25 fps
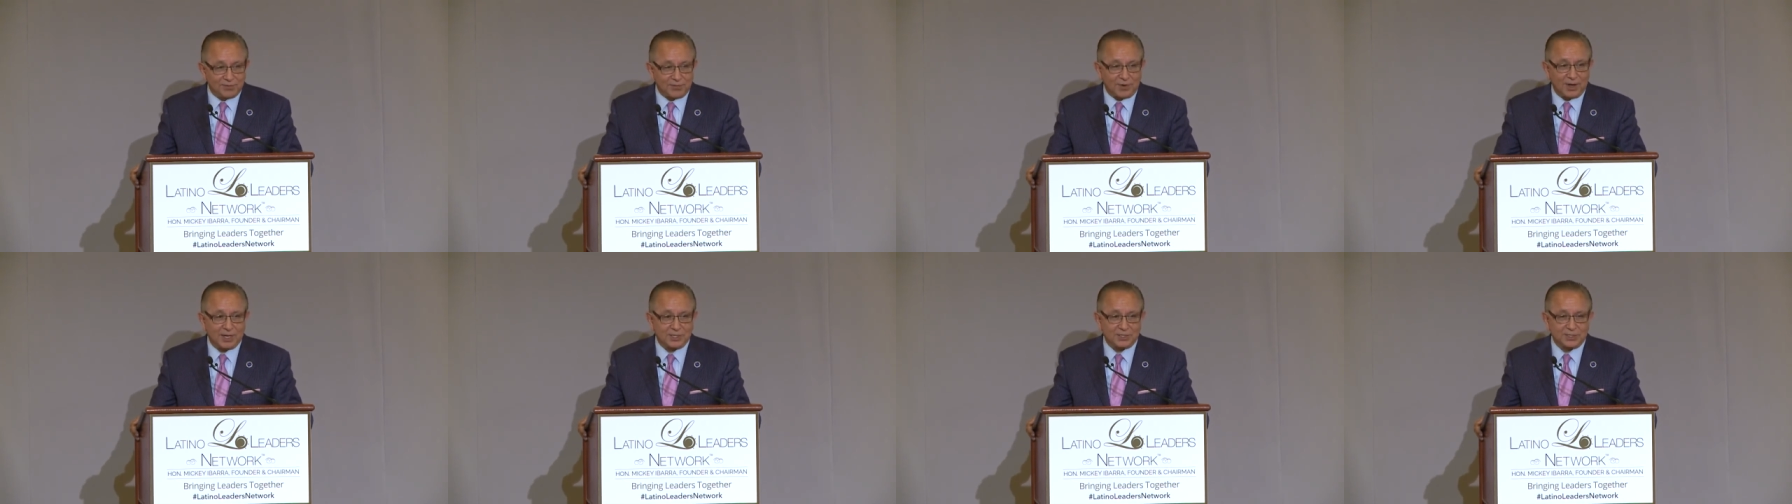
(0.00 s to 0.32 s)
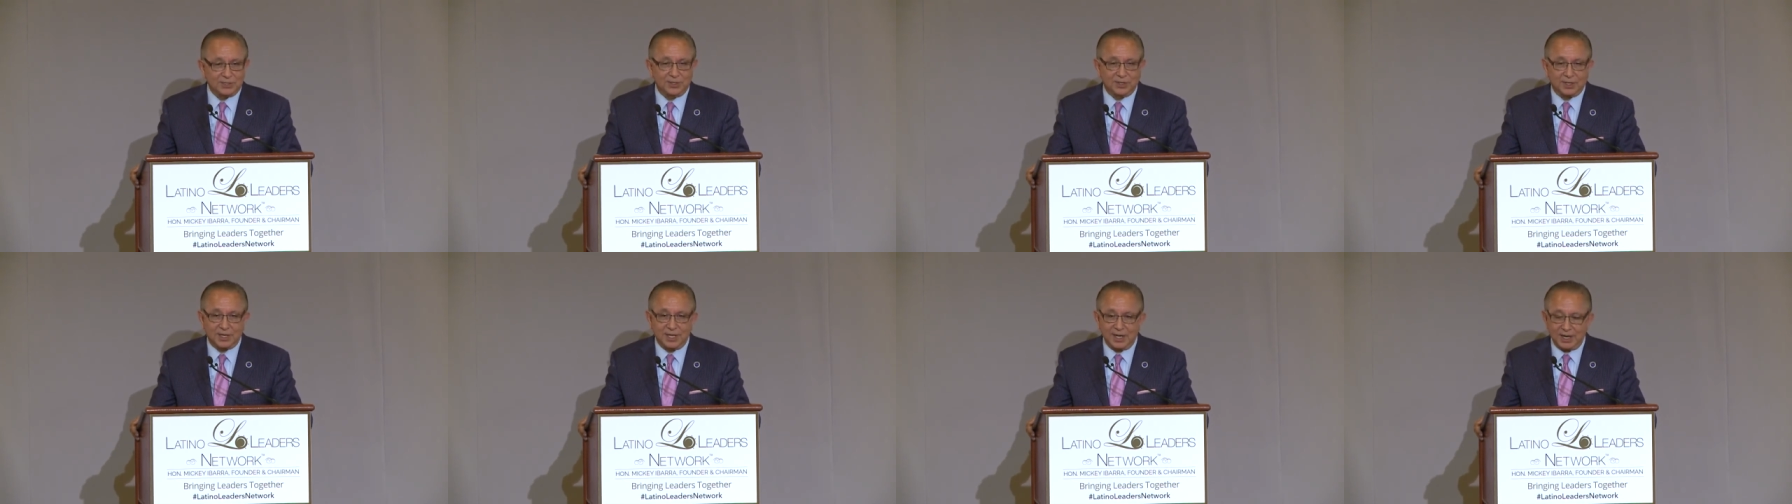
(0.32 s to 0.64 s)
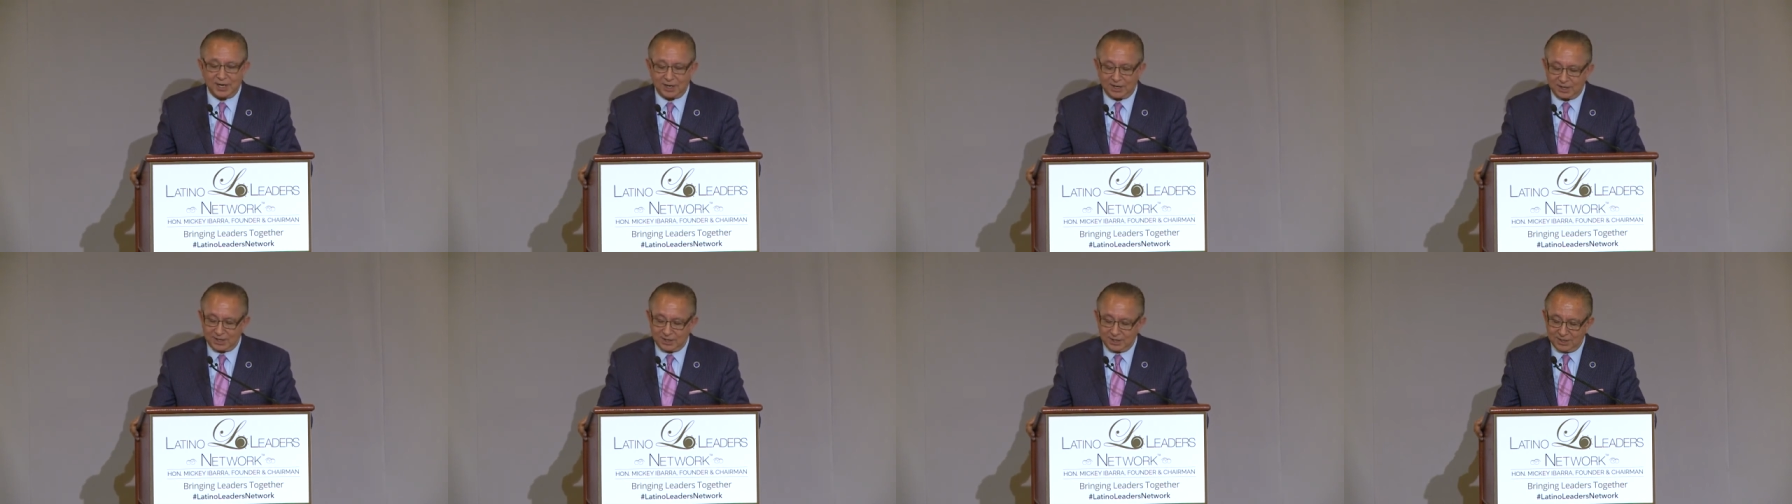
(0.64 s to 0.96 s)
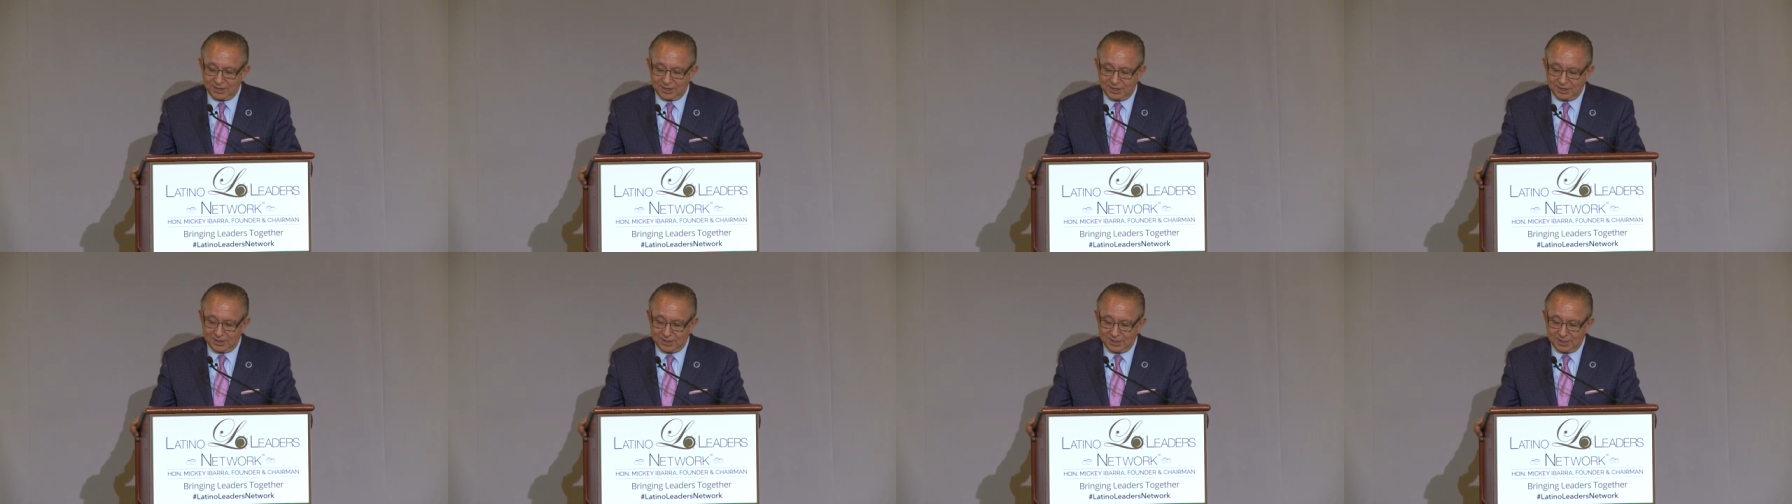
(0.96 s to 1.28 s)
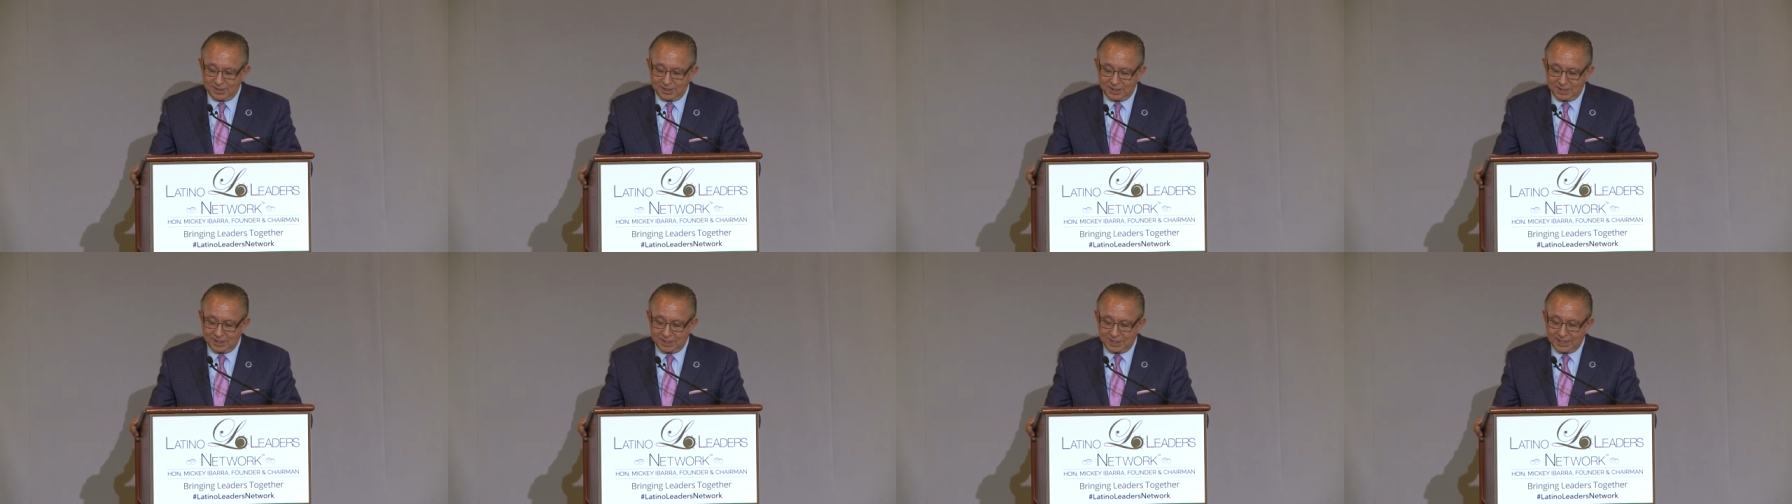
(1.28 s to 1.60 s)
foster care.
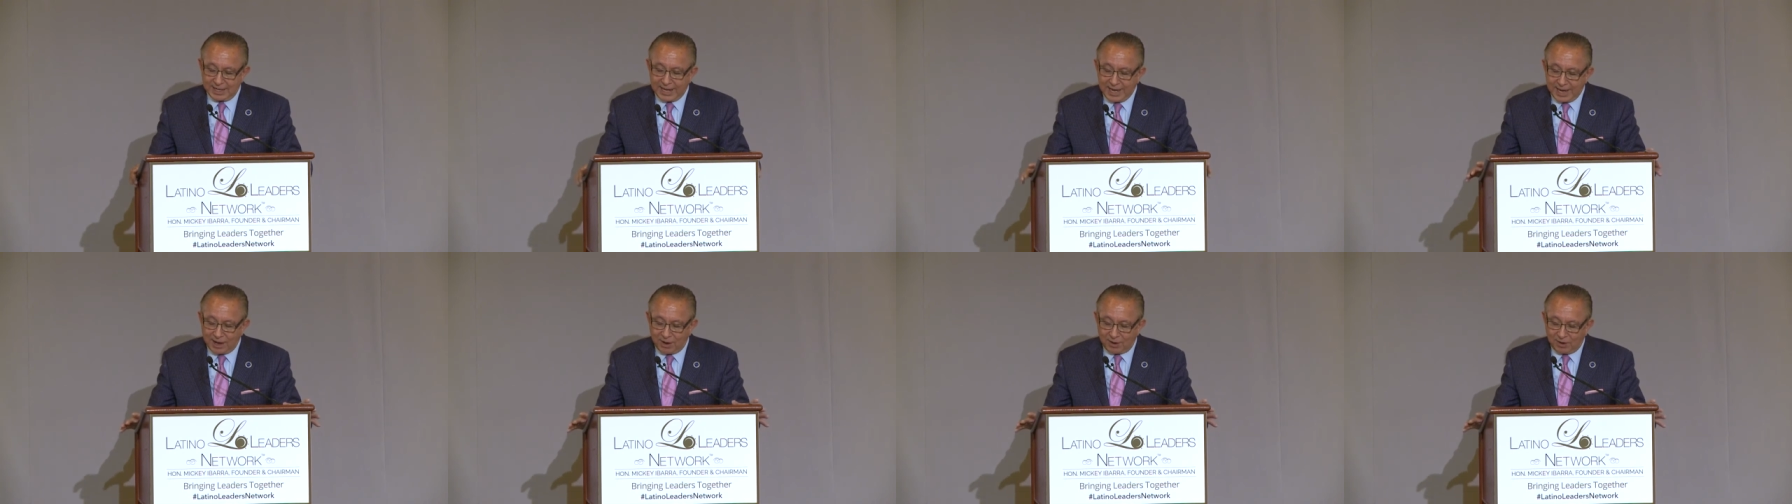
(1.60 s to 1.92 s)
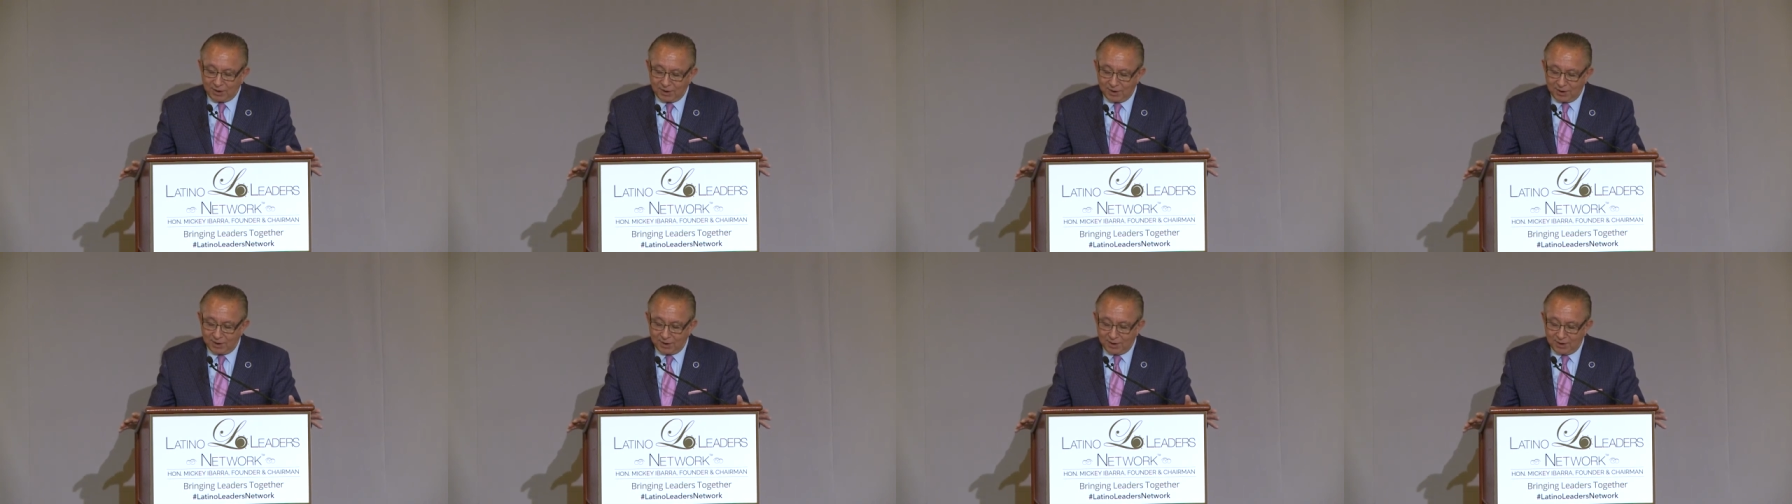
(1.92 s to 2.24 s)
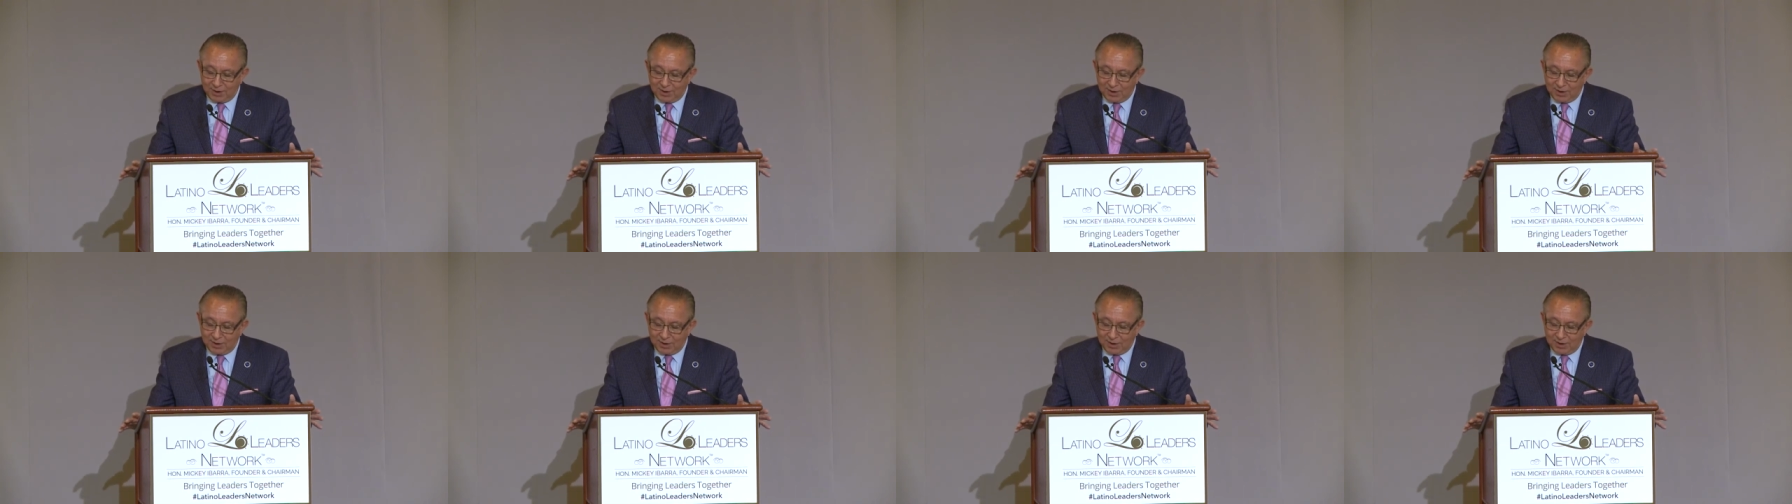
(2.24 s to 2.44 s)
Now,